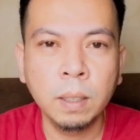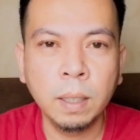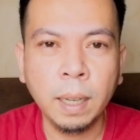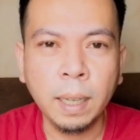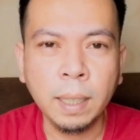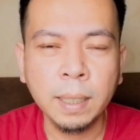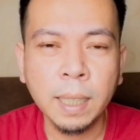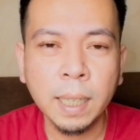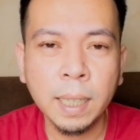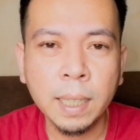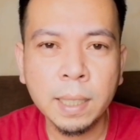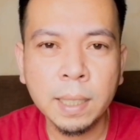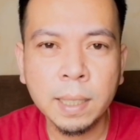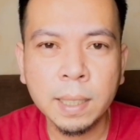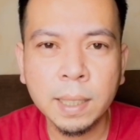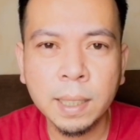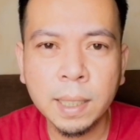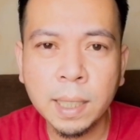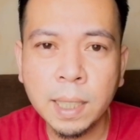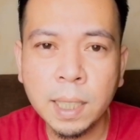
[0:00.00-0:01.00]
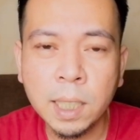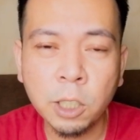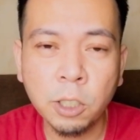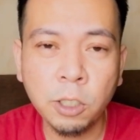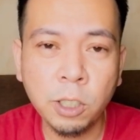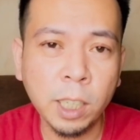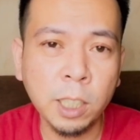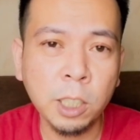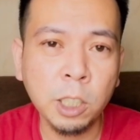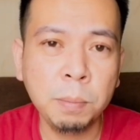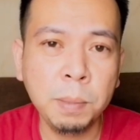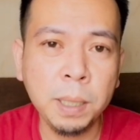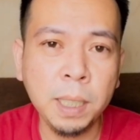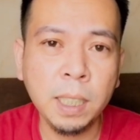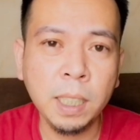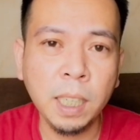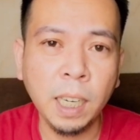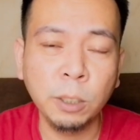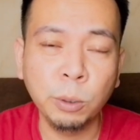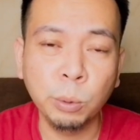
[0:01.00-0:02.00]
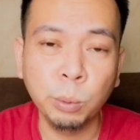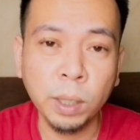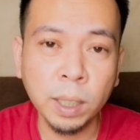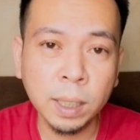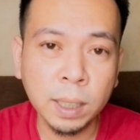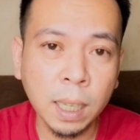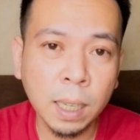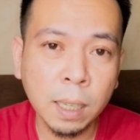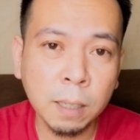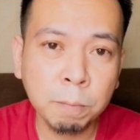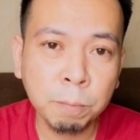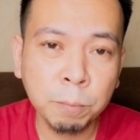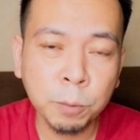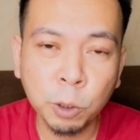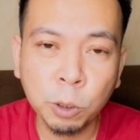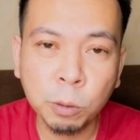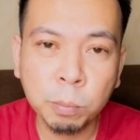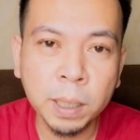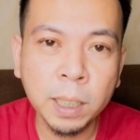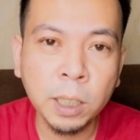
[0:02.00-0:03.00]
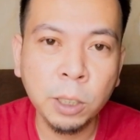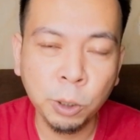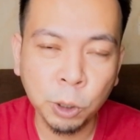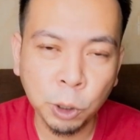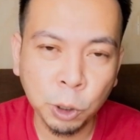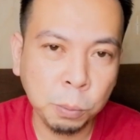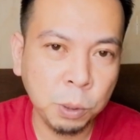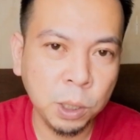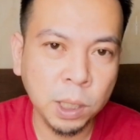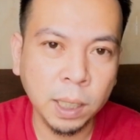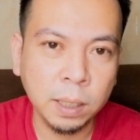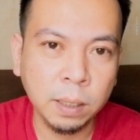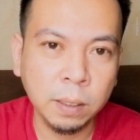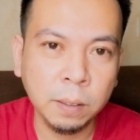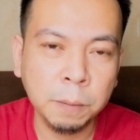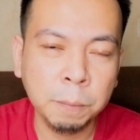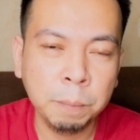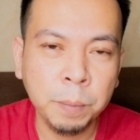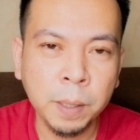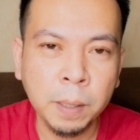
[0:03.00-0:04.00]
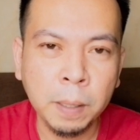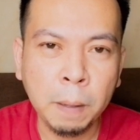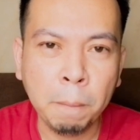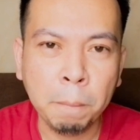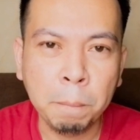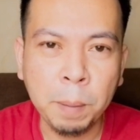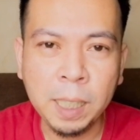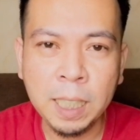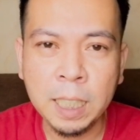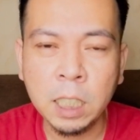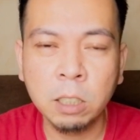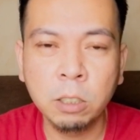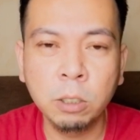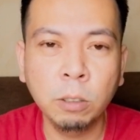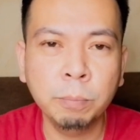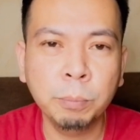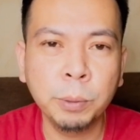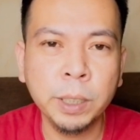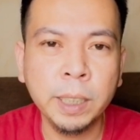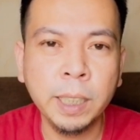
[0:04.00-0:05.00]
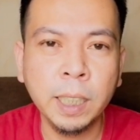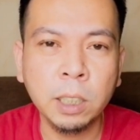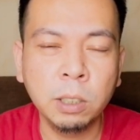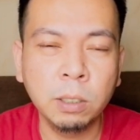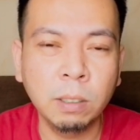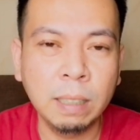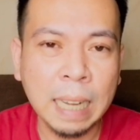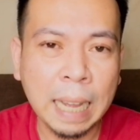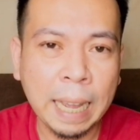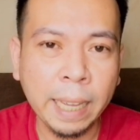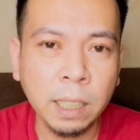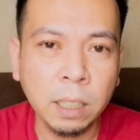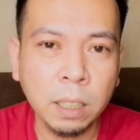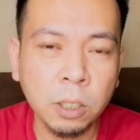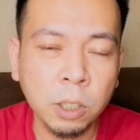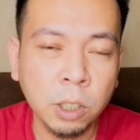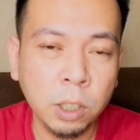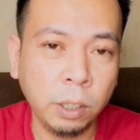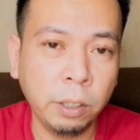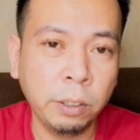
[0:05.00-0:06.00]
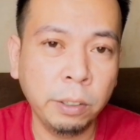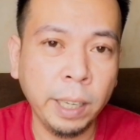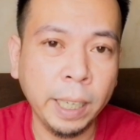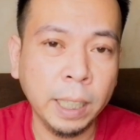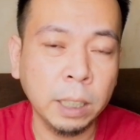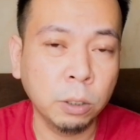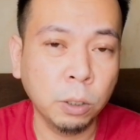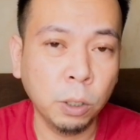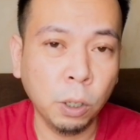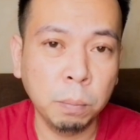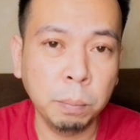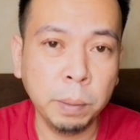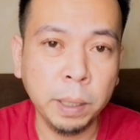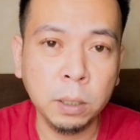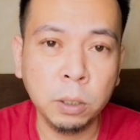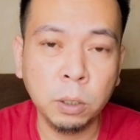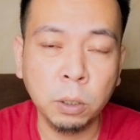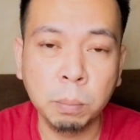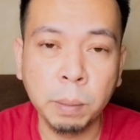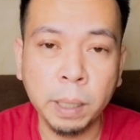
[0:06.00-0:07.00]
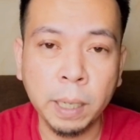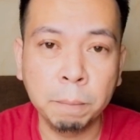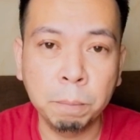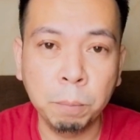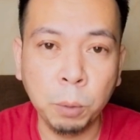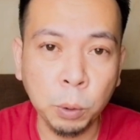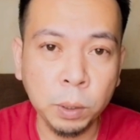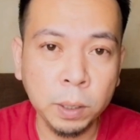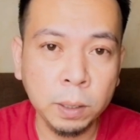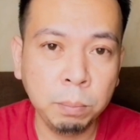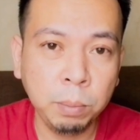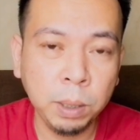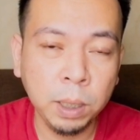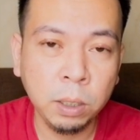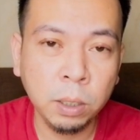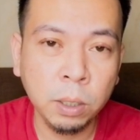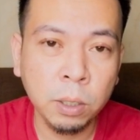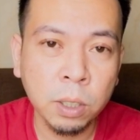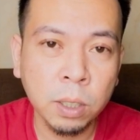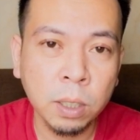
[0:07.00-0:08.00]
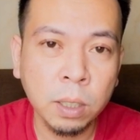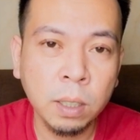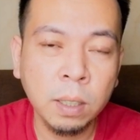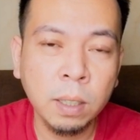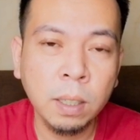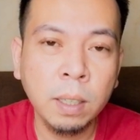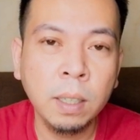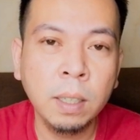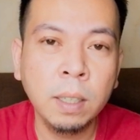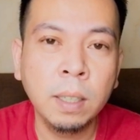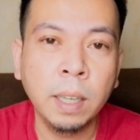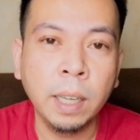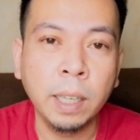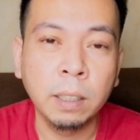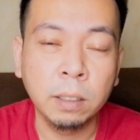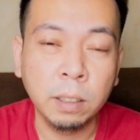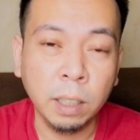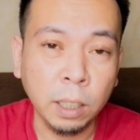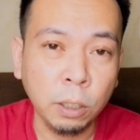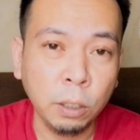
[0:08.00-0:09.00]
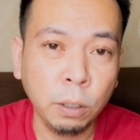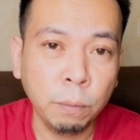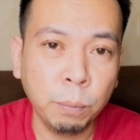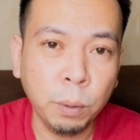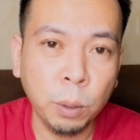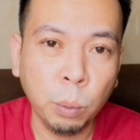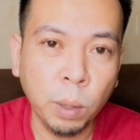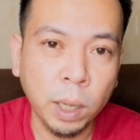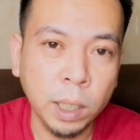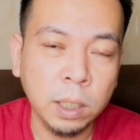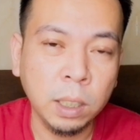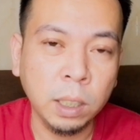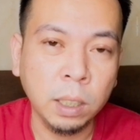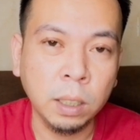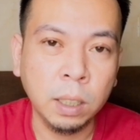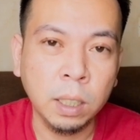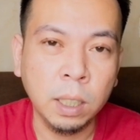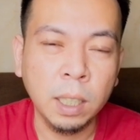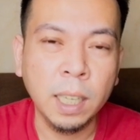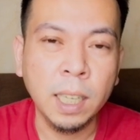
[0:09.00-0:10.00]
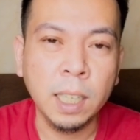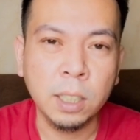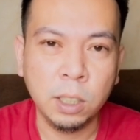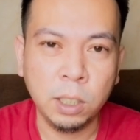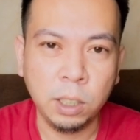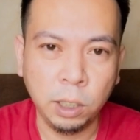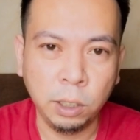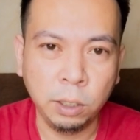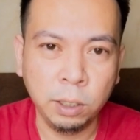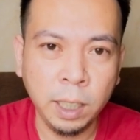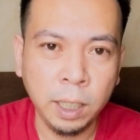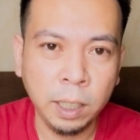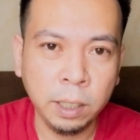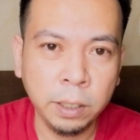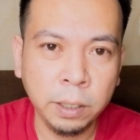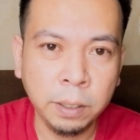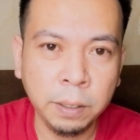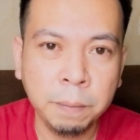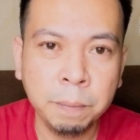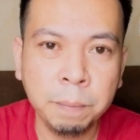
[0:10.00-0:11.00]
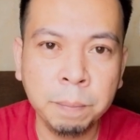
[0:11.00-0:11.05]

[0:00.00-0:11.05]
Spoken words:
Hi guys, this is GHB and welcome to my YouTube channel. Please don't forget to like, share and comment to my uploaded videos. And thank you for watching. See you there!